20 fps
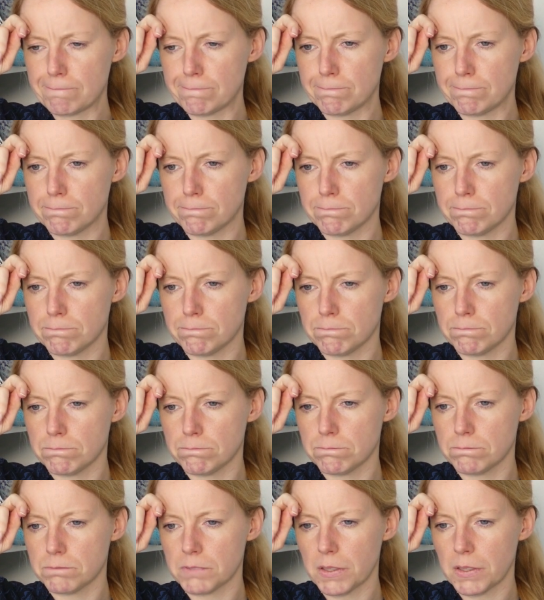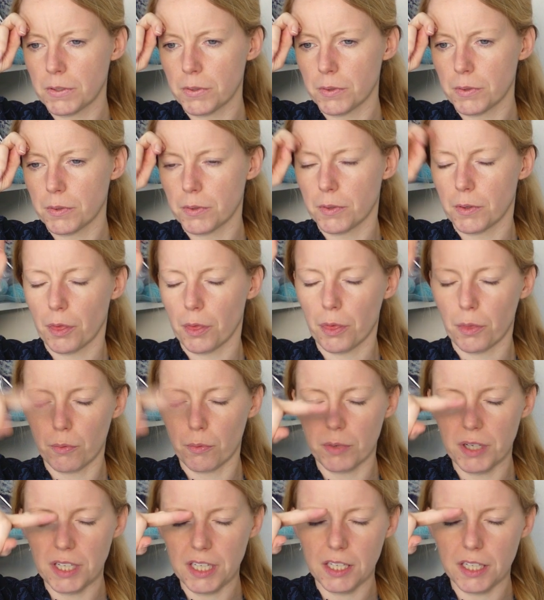
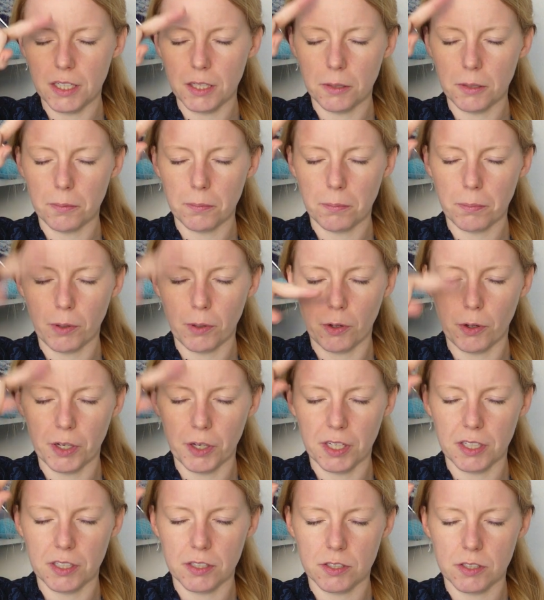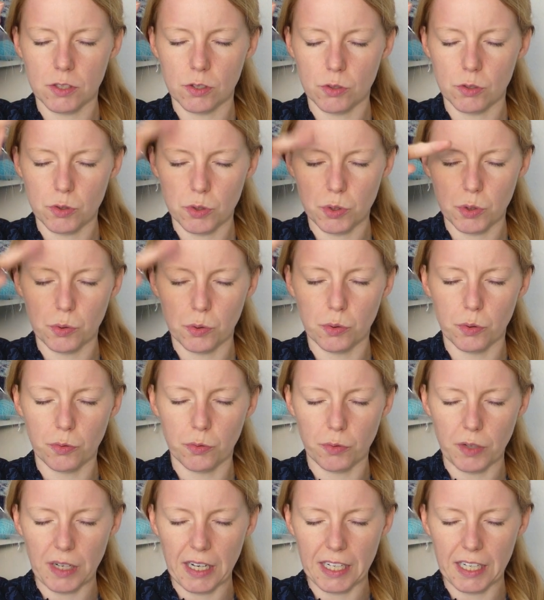
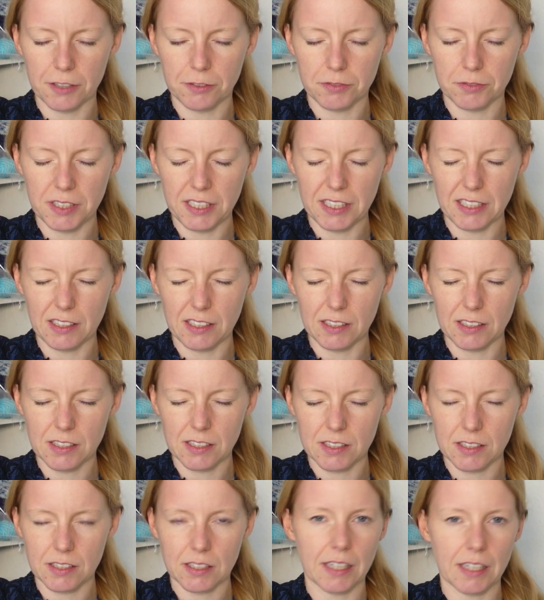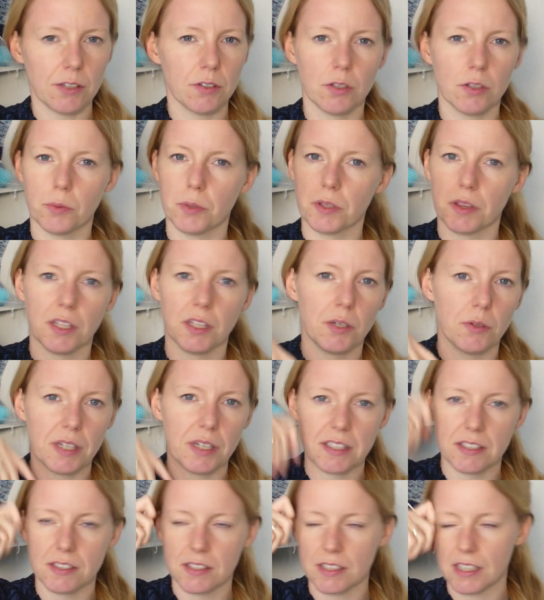3.25 needles. I don't know what the
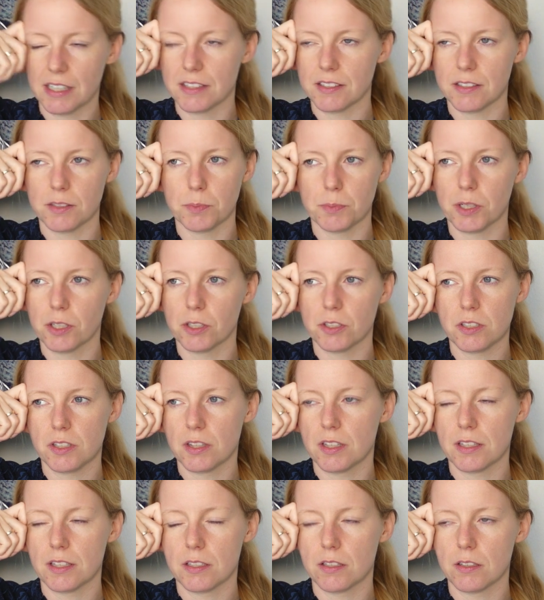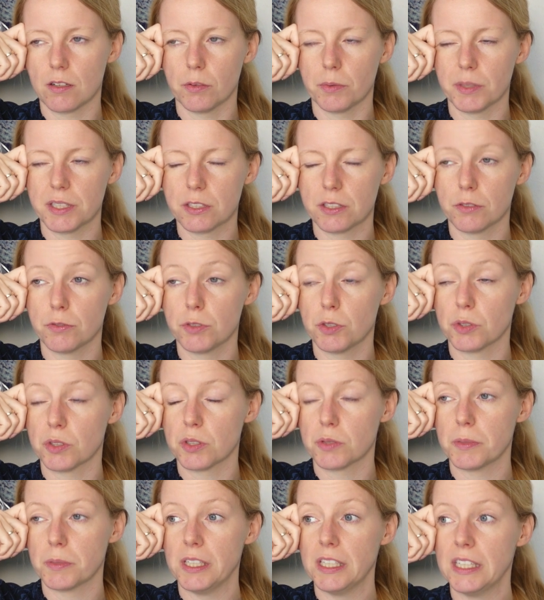US size is, because that always
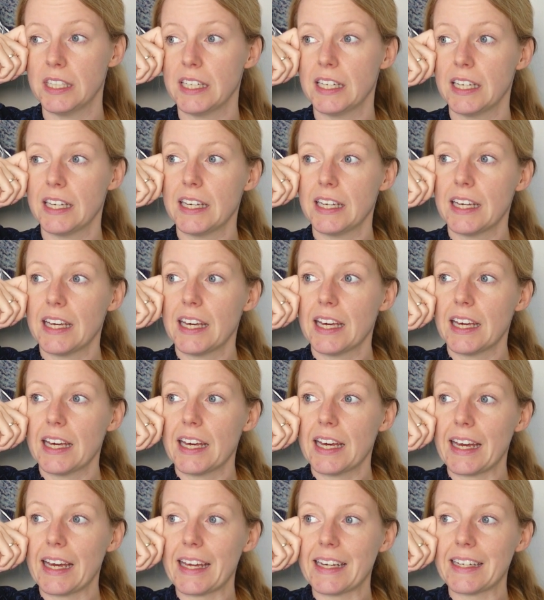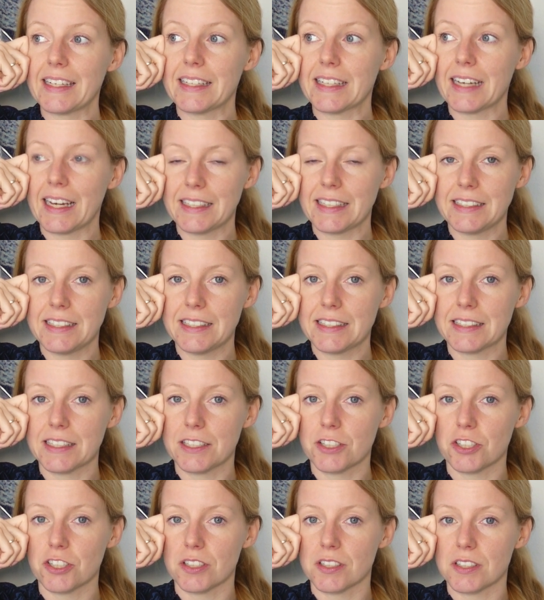confuses me. And 90
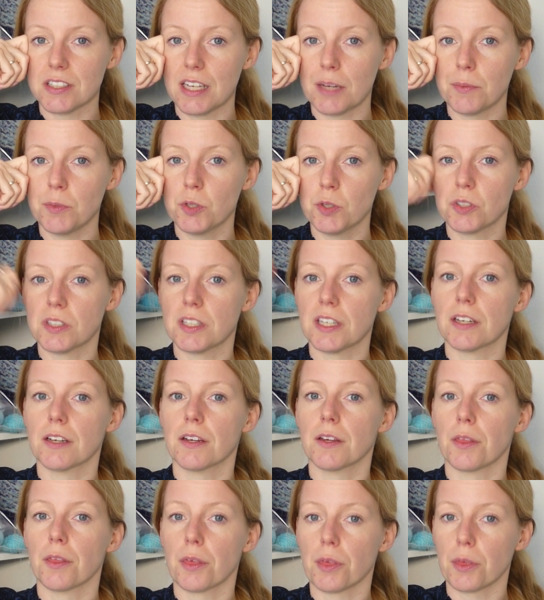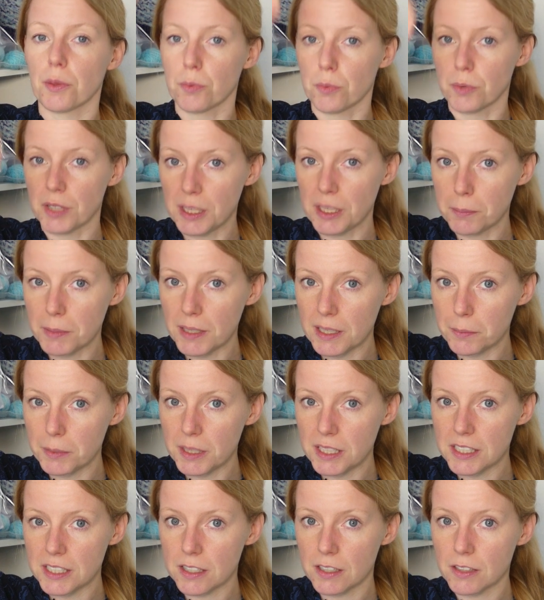stitches. I'm using
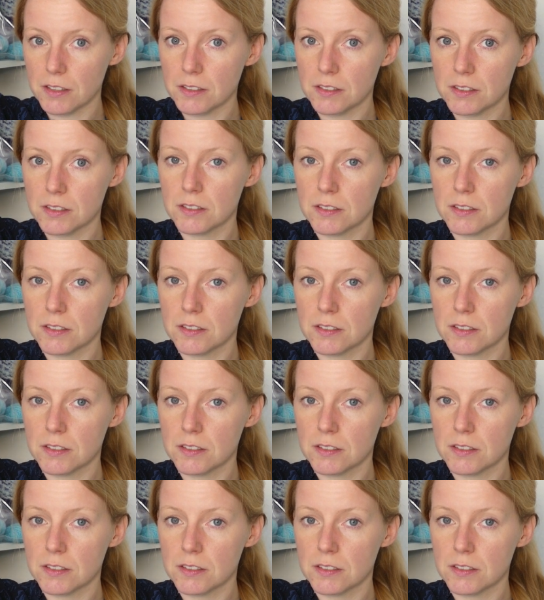3mm.